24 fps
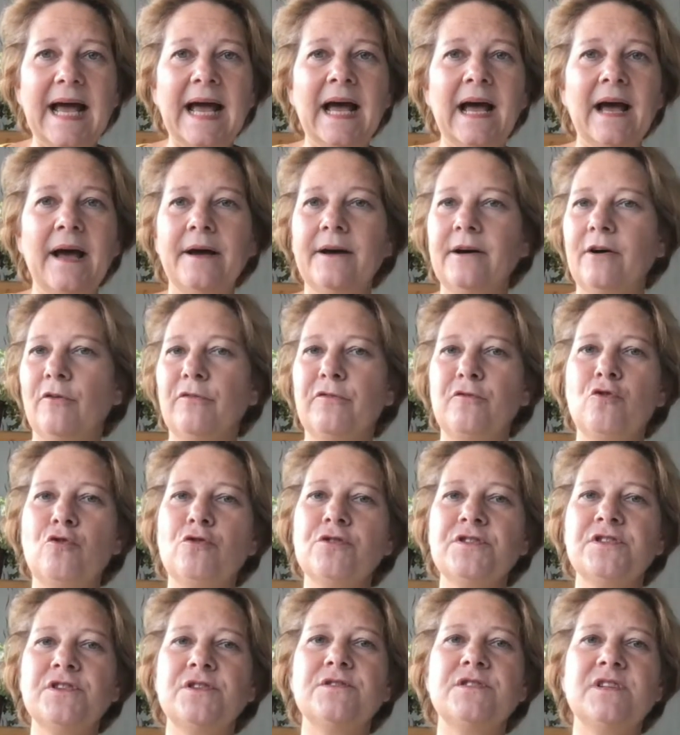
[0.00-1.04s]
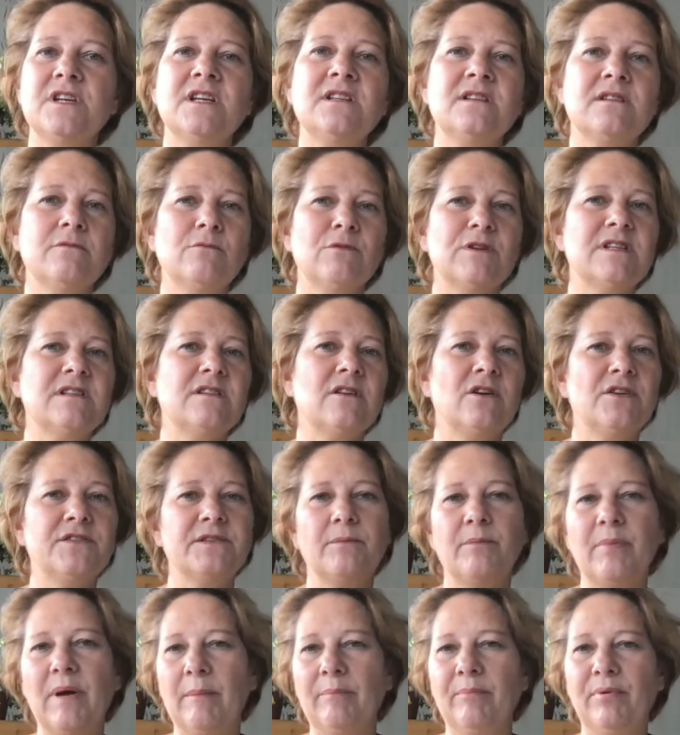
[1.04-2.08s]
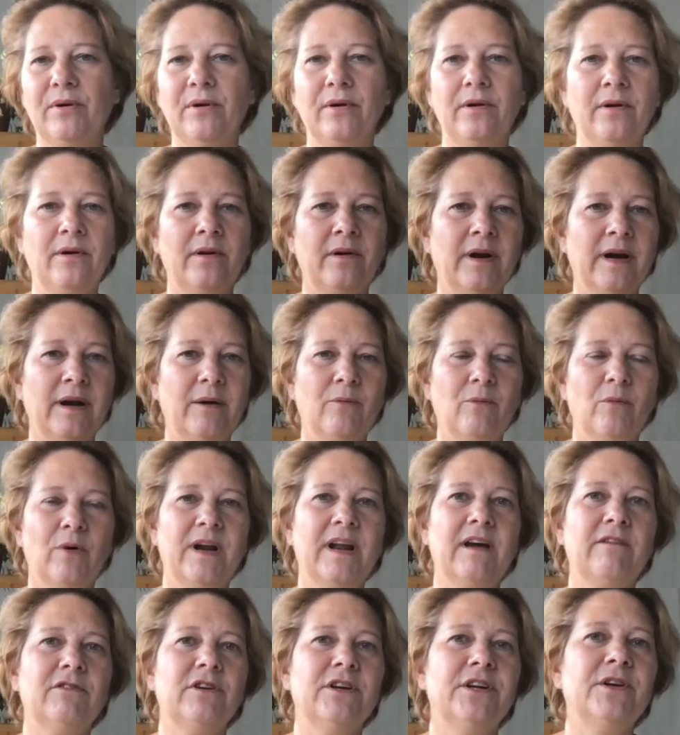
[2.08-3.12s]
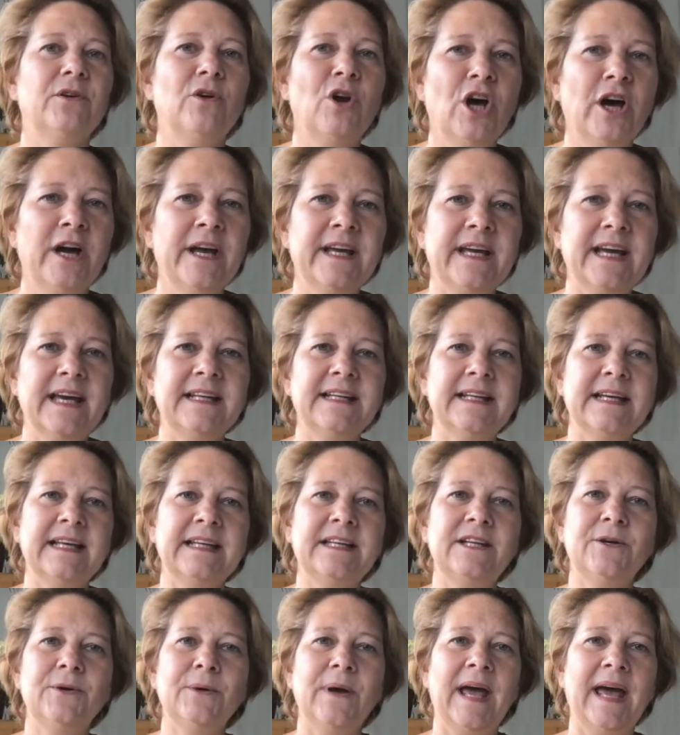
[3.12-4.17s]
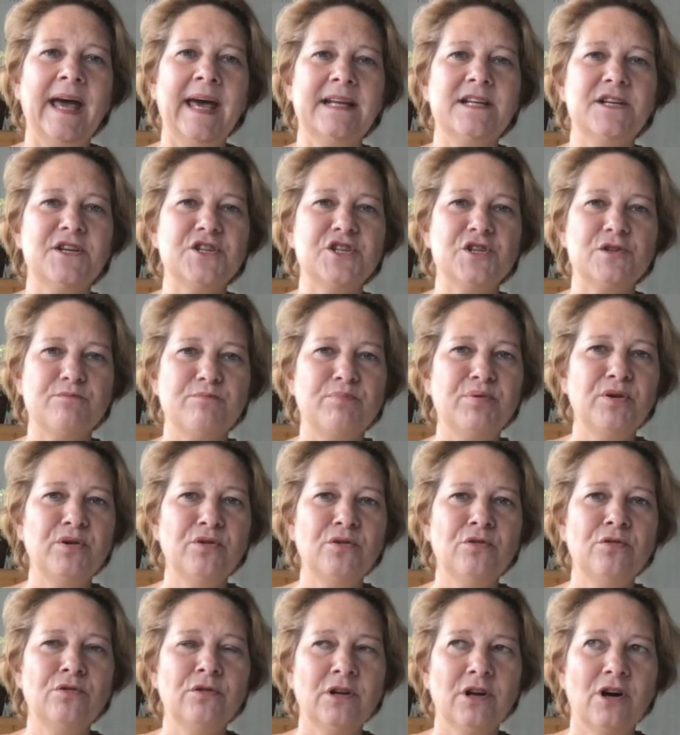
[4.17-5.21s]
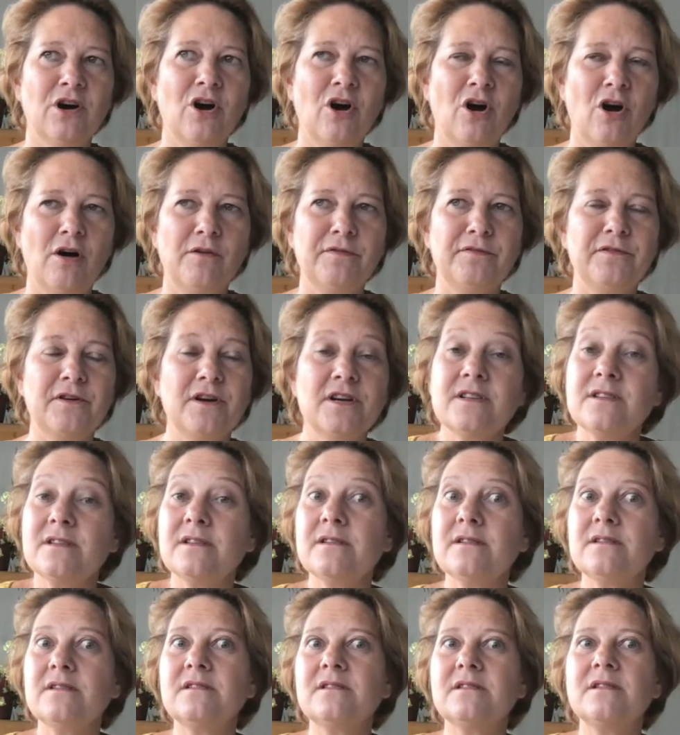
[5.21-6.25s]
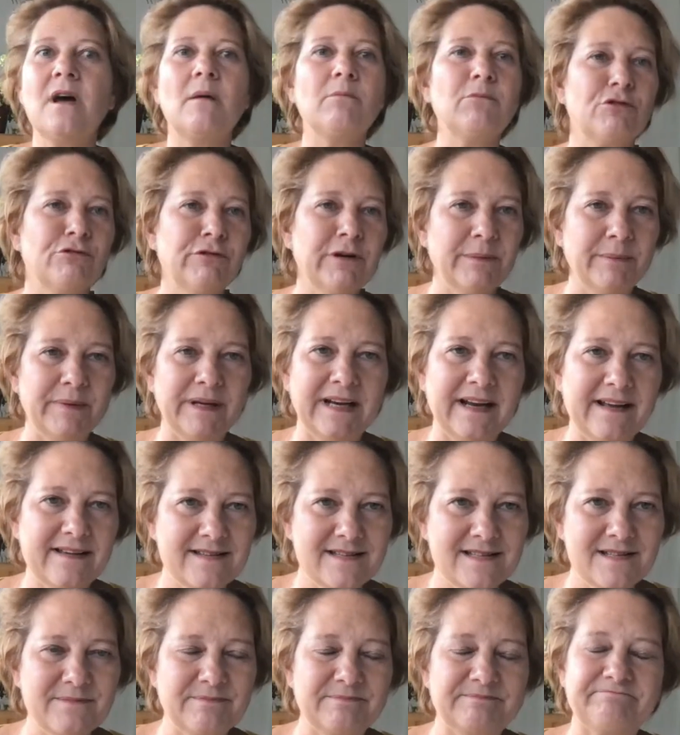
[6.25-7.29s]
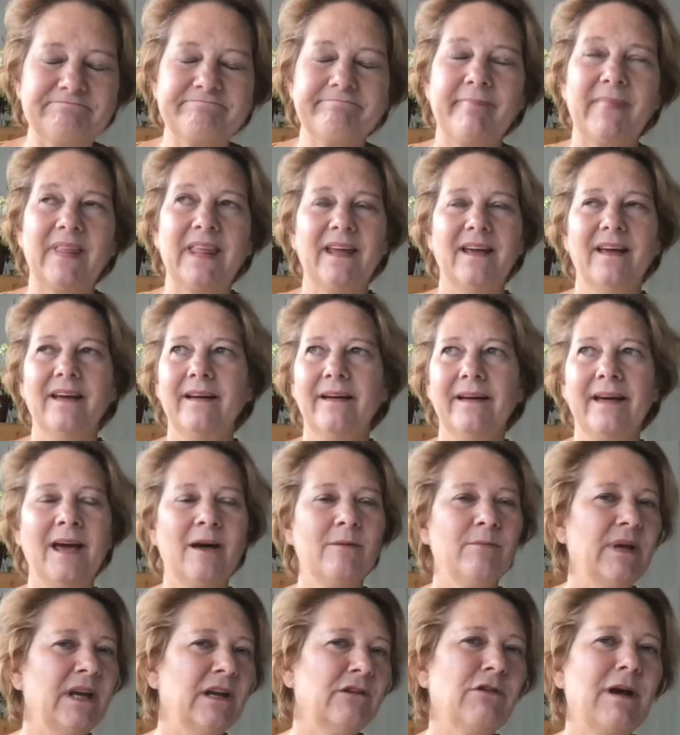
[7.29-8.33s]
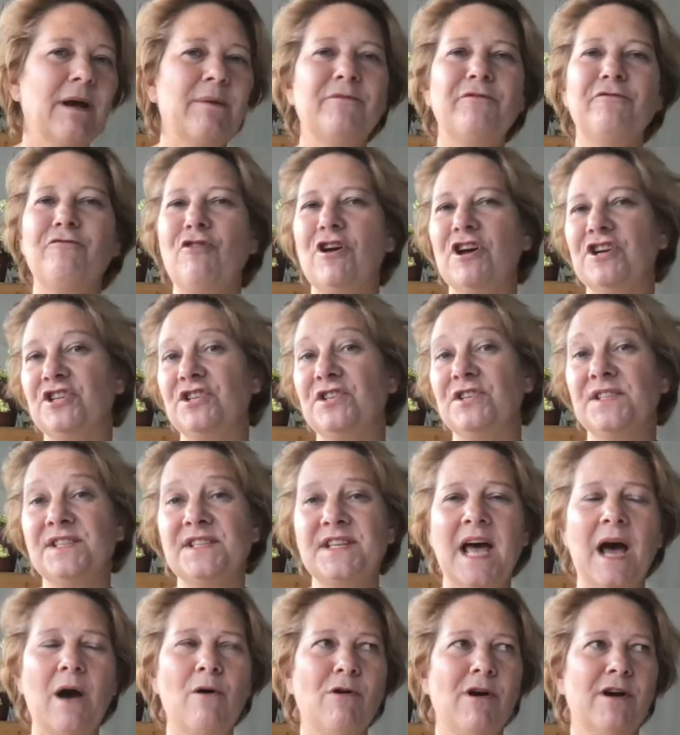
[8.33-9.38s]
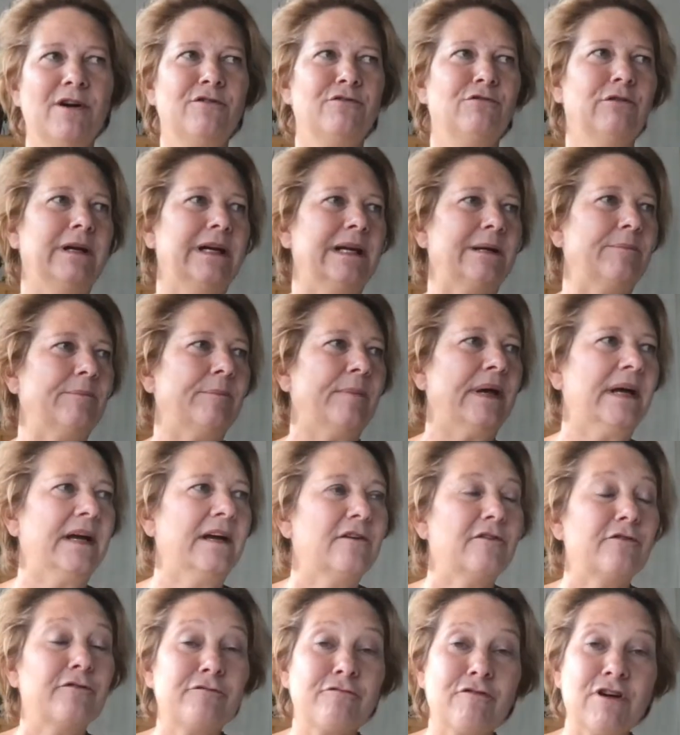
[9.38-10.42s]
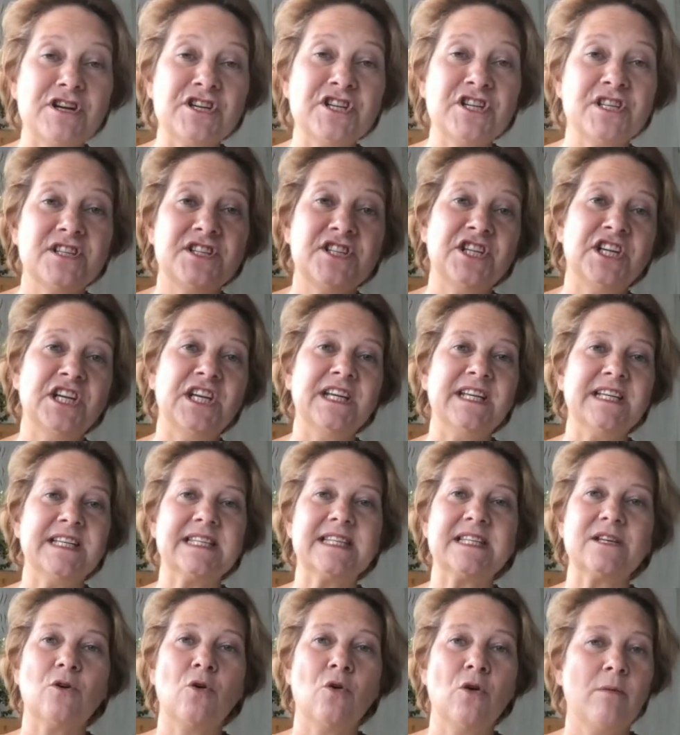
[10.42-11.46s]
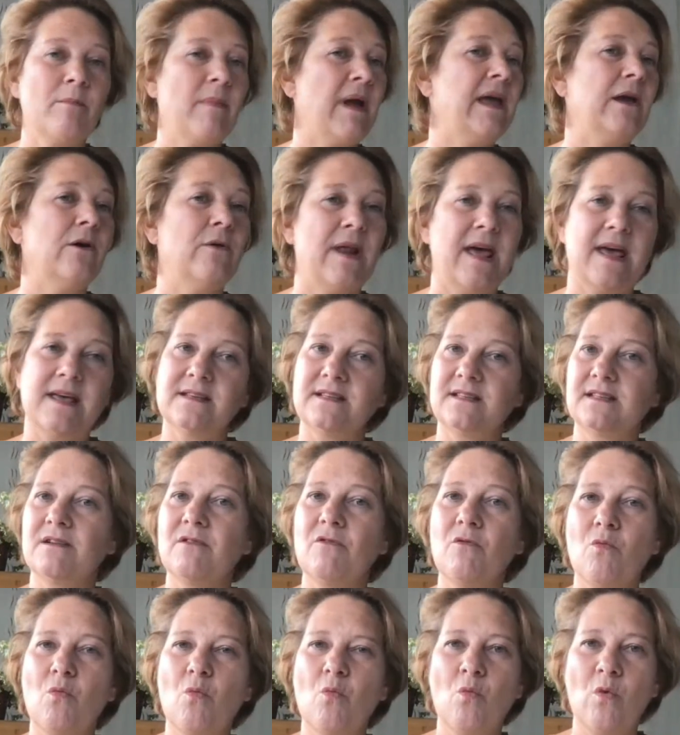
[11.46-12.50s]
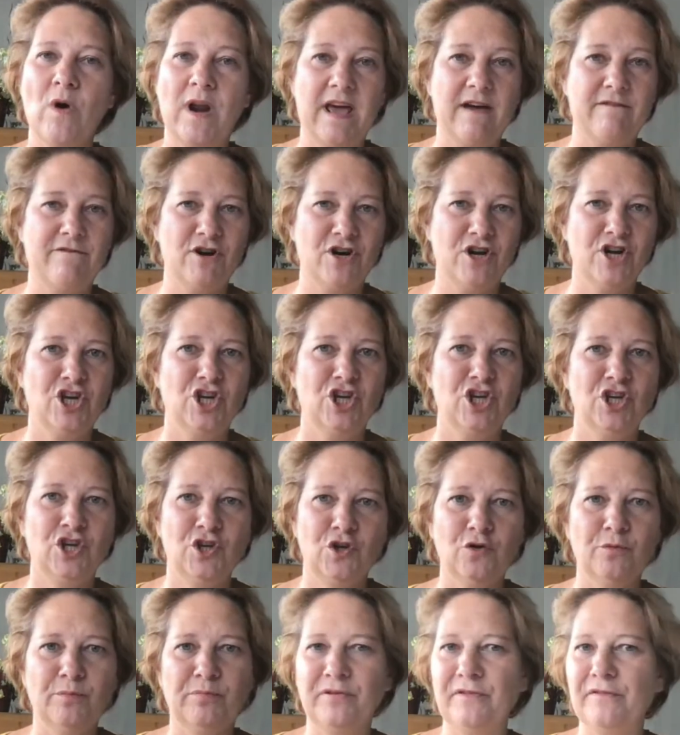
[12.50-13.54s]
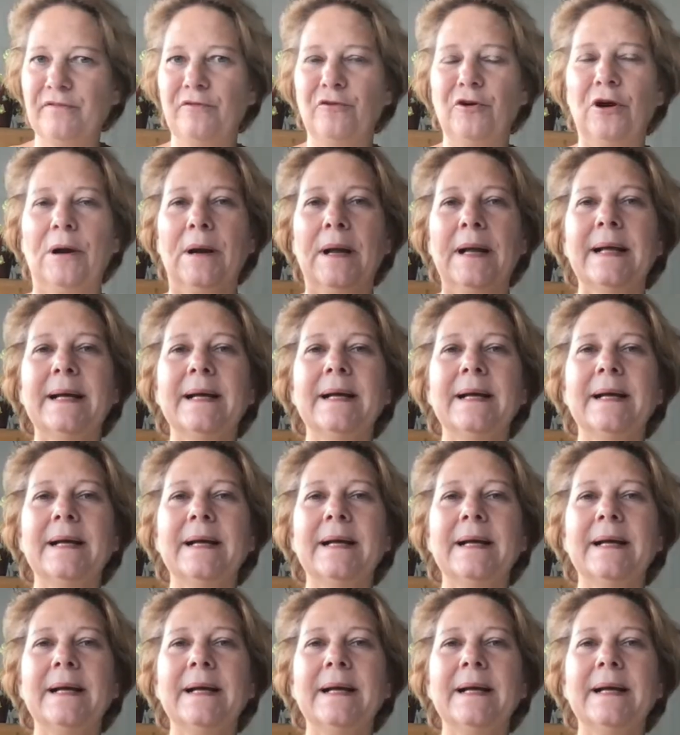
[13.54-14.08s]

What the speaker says: Of course, you season with salt and pepper and whatever you like. And then you add a spoon of some creaminess. Can be creme fraiche, sour cream, fresh cheese, or mayonnaise, whatever you prefer.